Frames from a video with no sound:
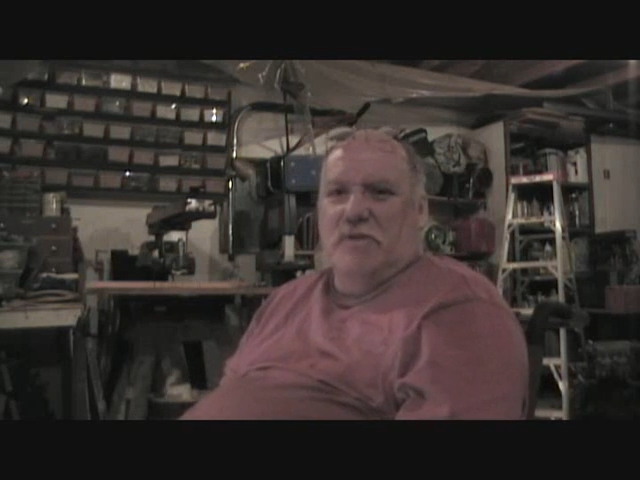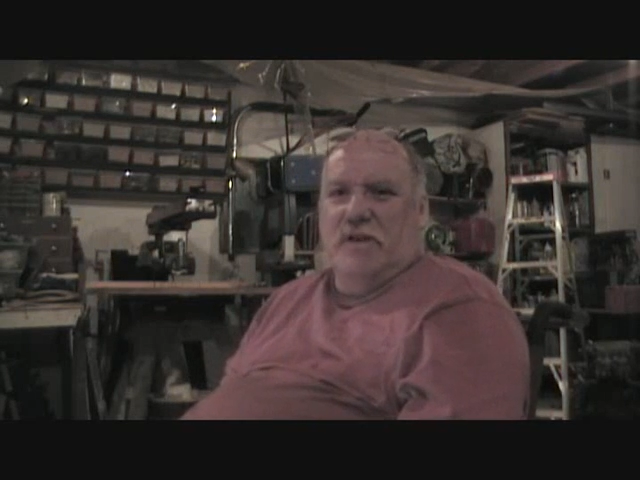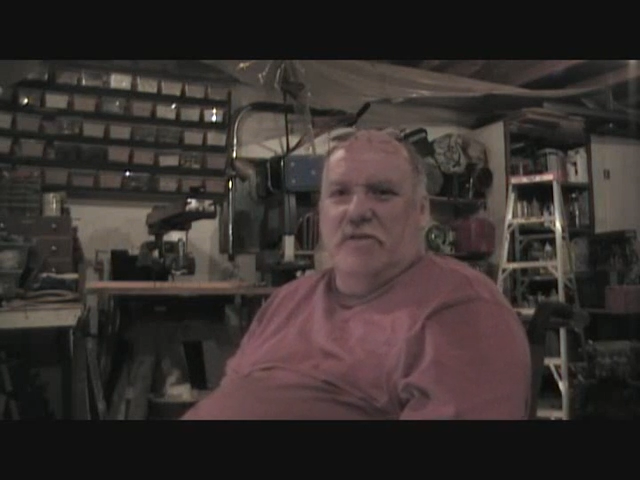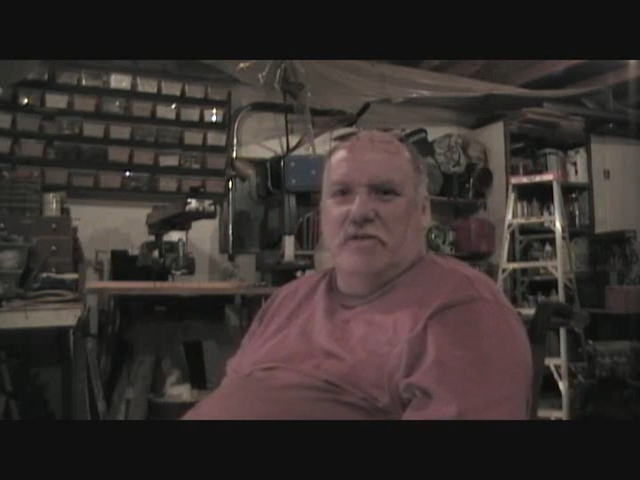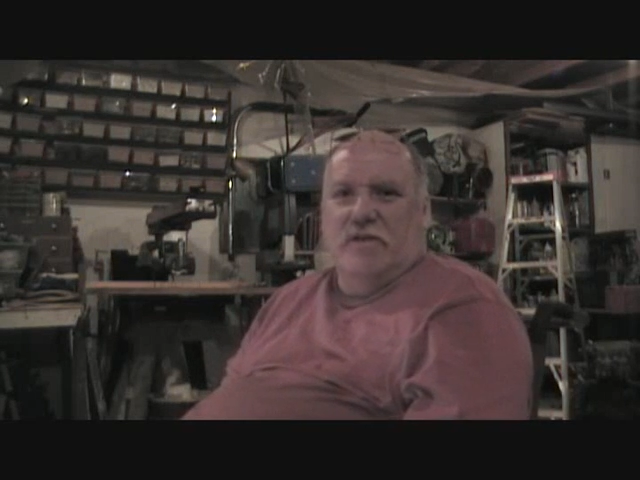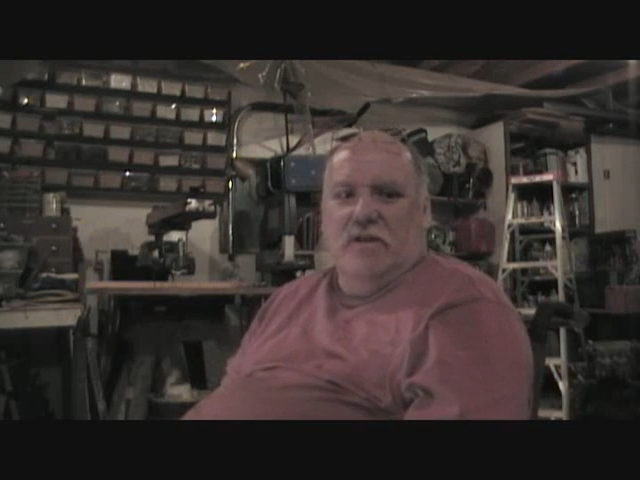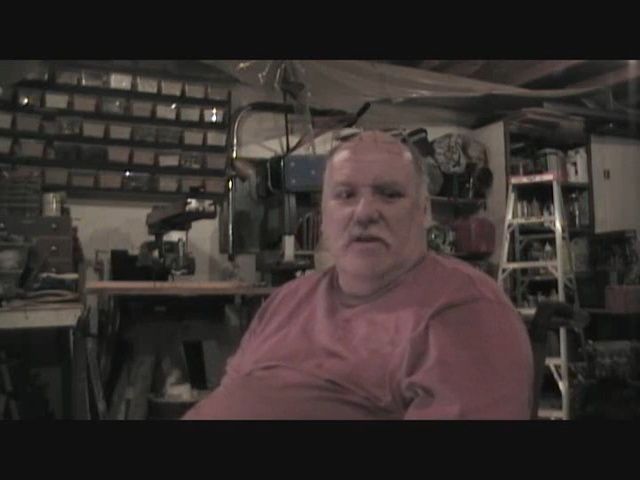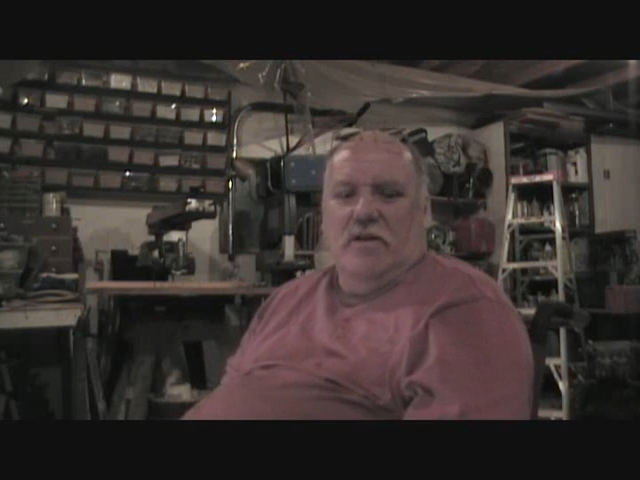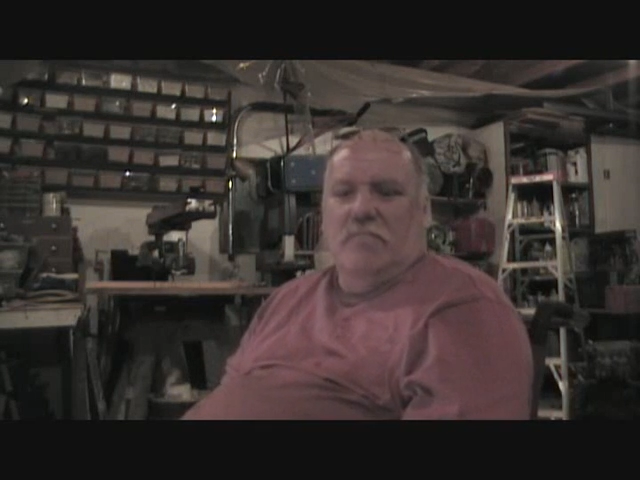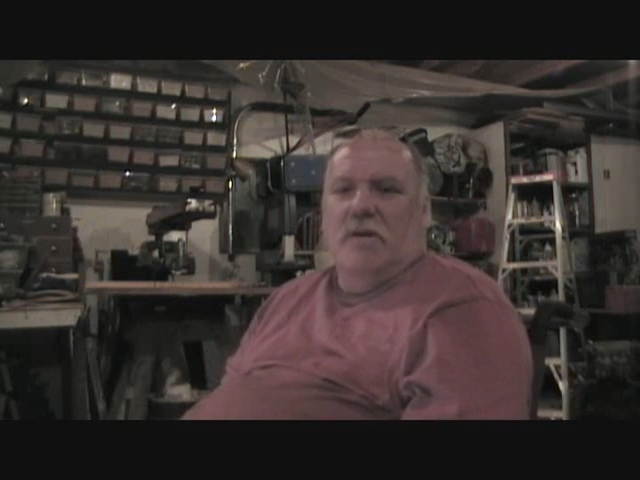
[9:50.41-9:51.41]
that are
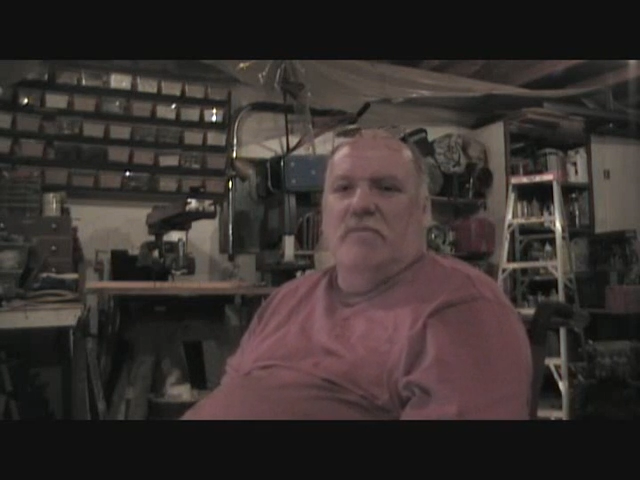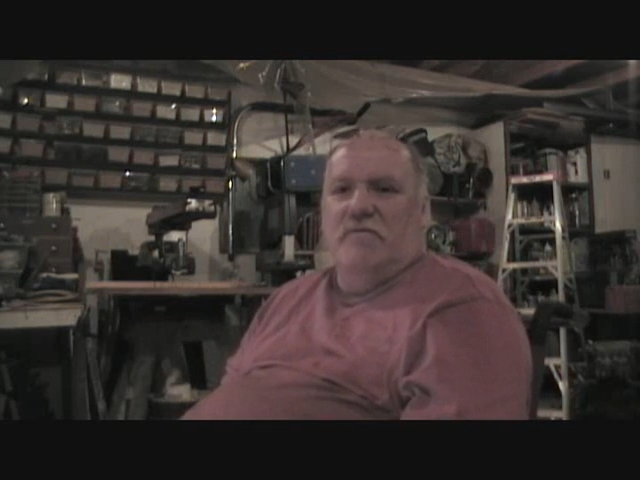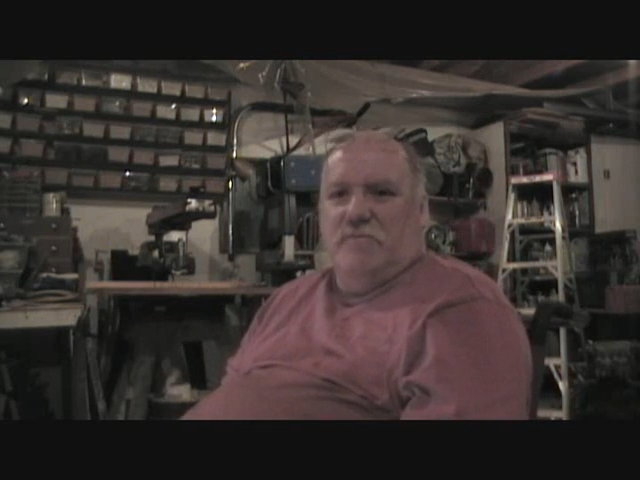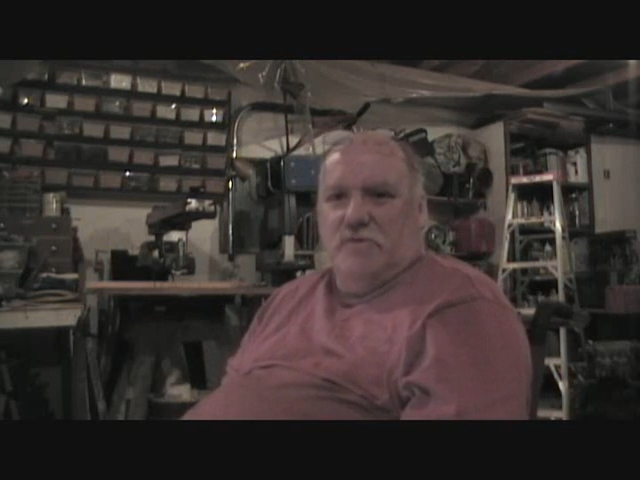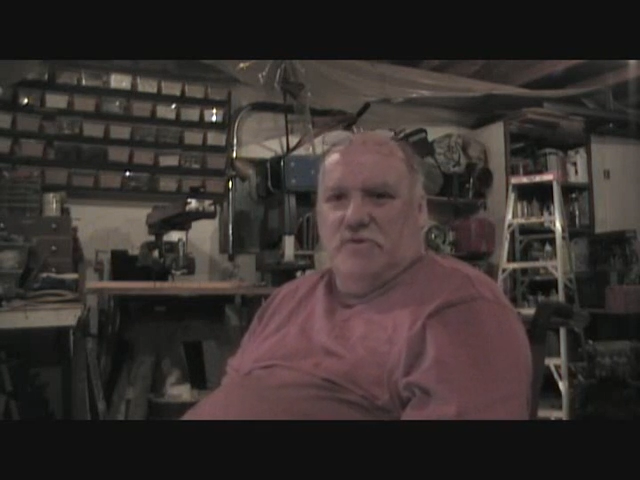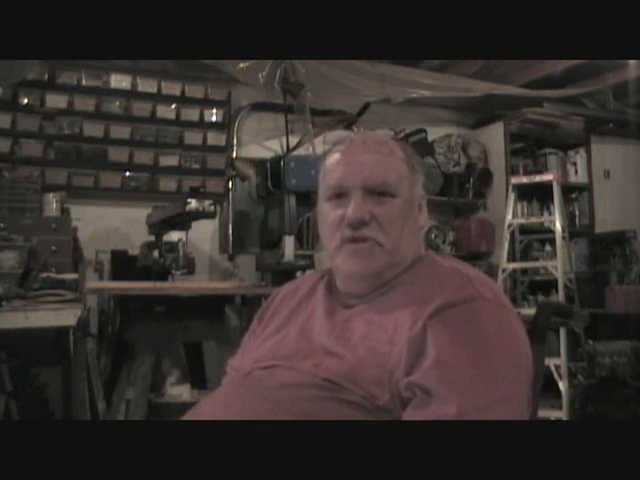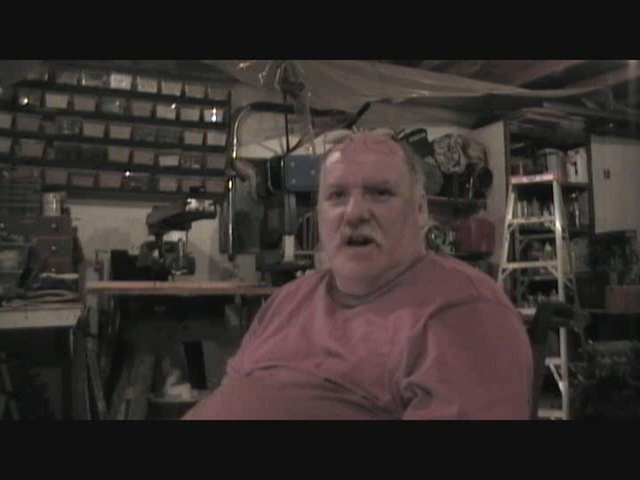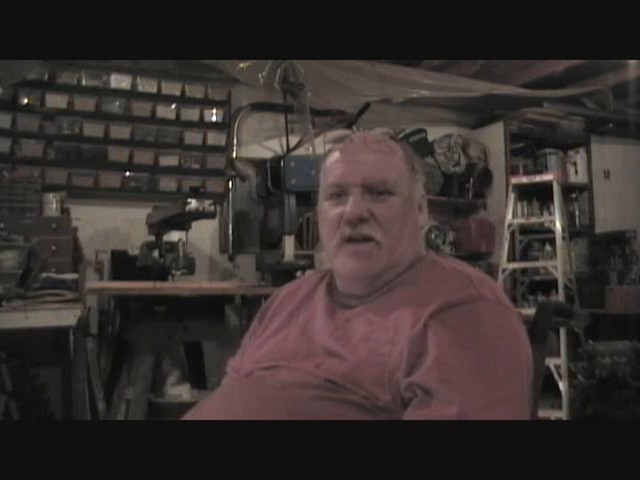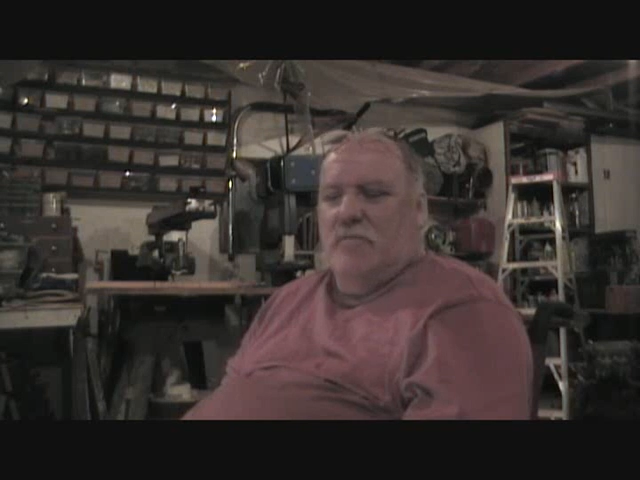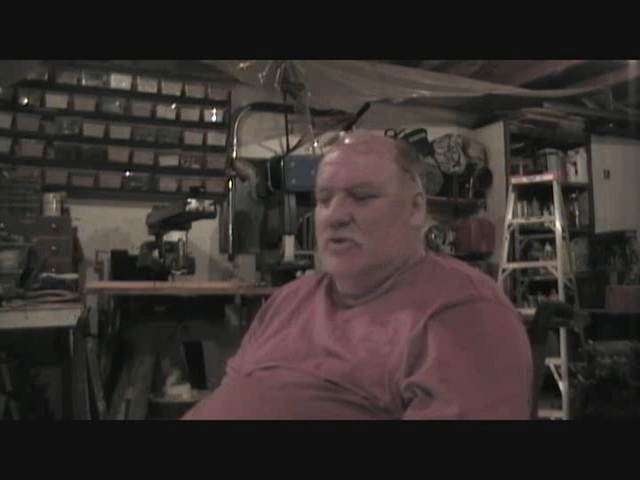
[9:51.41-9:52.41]
maybe first
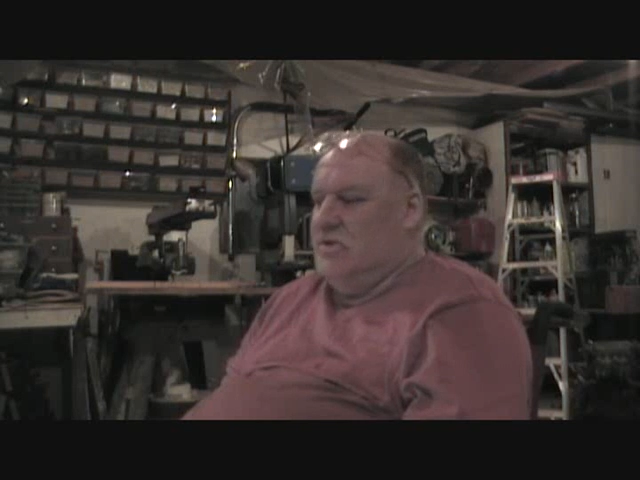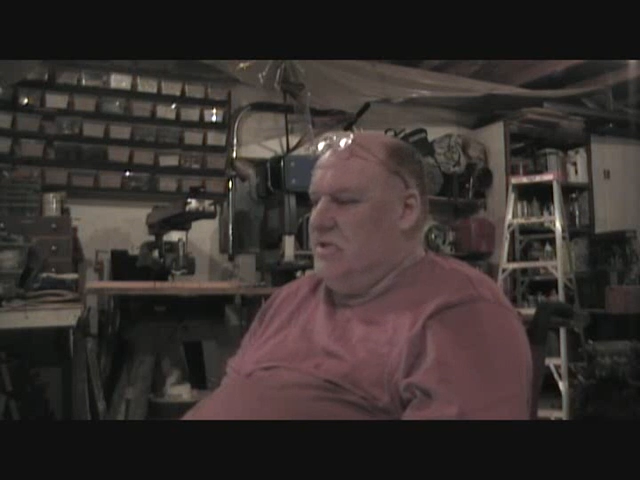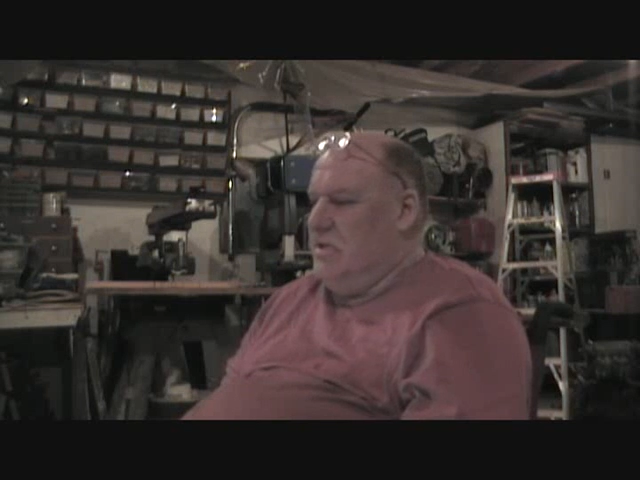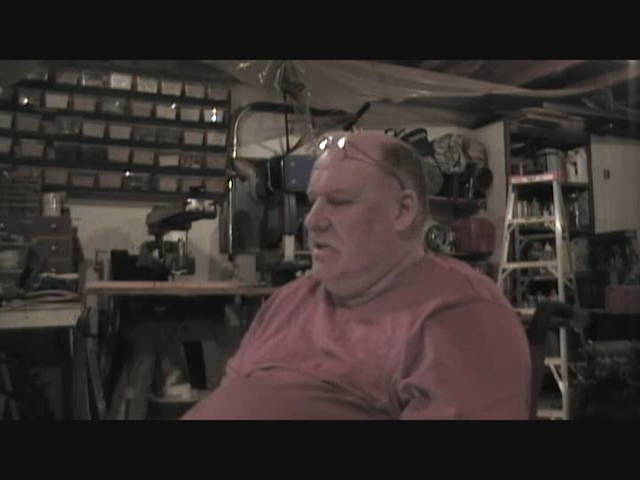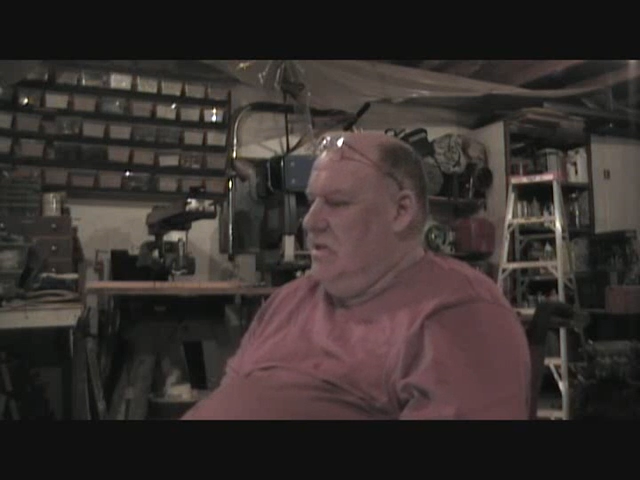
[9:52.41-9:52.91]
timers